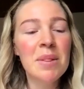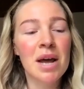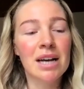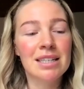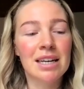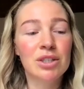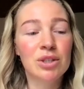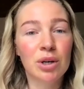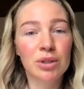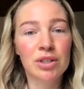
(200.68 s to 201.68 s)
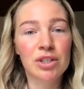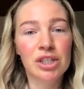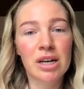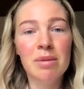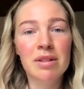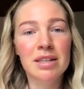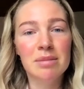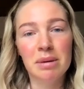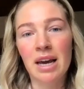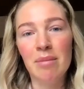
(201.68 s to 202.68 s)
I started to go to the gym, and this
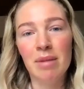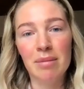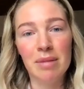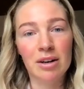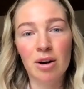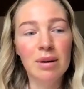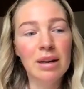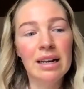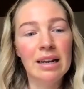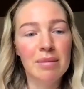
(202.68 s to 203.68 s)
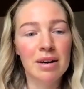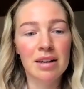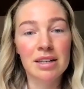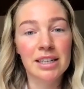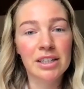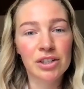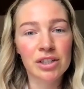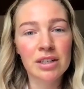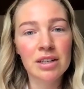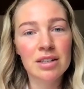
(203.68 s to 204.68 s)
became like my completely my
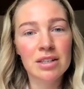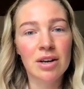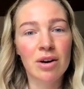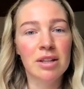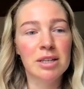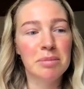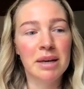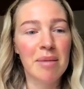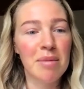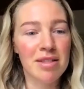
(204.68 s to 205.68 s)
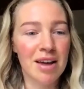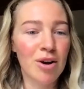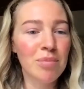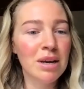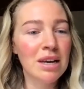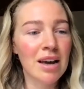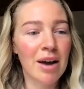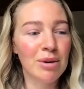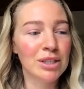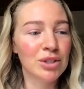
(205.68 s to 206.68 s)
addiction. So this became my therapy.
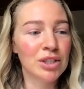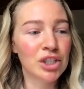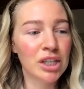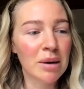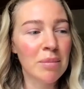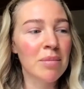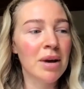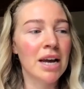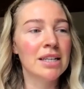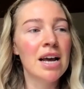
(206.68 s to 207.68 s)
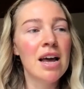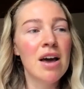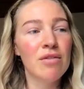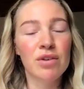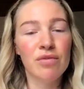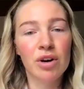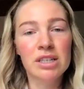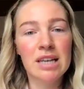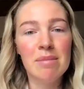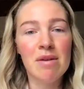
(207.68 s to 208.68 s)
I went to the gym, and for the
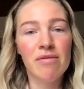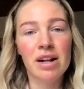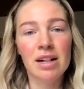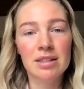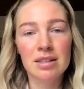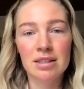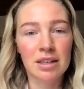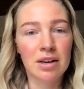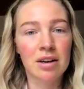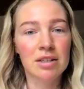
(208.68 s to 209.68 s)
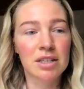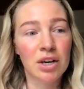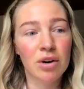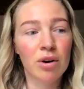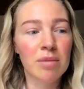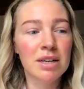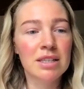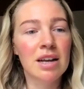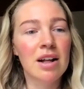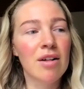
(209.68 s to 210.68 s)
first time I felt sec- uh, secure in
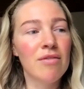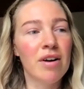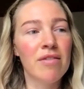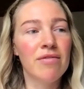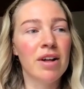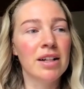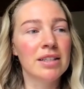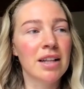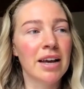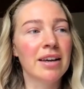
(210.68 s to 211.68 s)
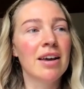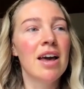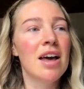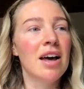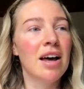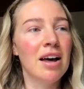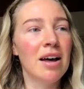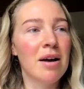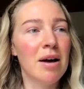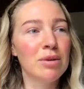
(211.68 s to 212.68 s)
myself. I felt like
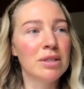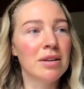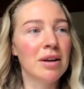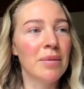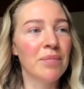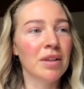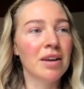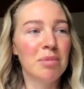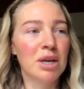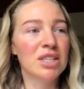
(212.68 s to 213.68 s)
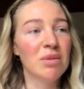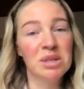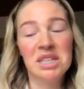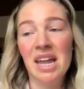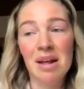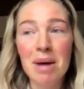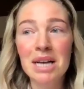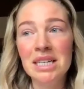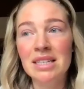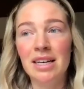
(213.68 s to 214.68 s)
uh, I was, um, because I was gaining
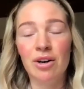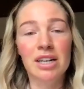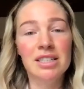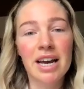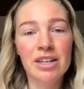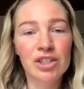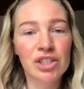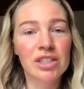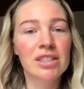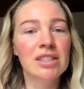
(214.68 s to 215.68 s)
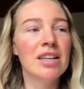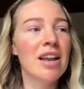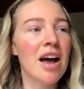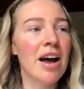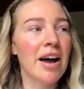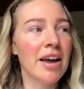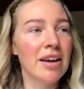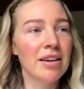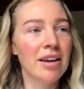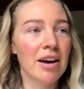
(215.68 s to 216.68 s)
muscles, I got attention.
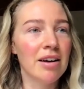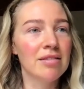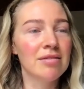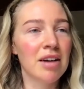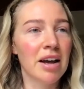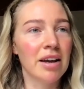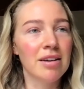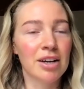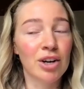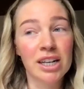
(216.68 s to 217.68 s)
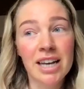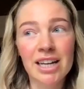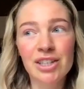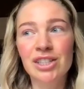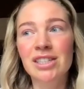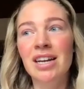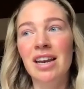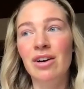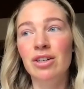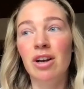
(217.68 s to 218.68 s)
I, yeah, I, I got attention, and
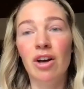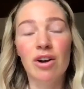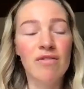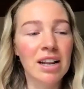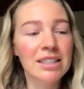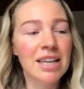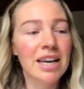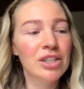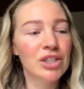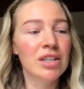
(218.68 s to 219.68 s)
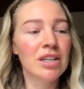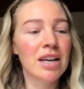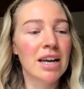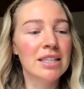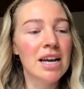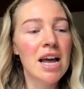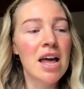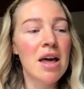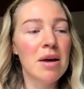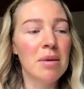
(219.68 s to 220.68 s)
I got a lot of validation, and
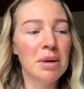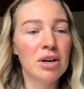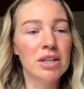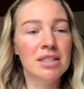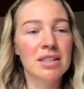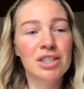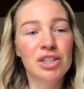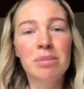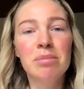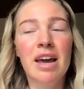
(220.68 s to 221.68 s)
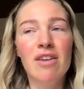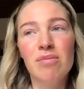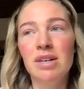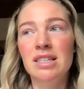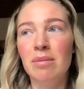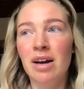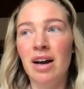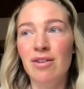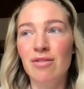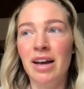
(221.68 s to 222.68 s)
because the gym gave me some
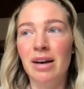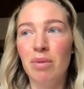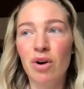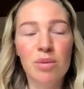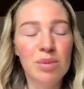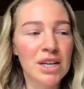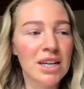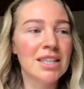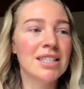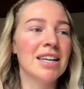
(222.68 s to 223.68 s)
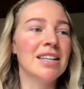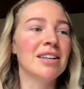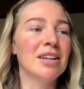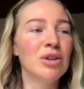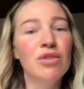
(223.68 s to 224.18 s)
kind of like purpose and a good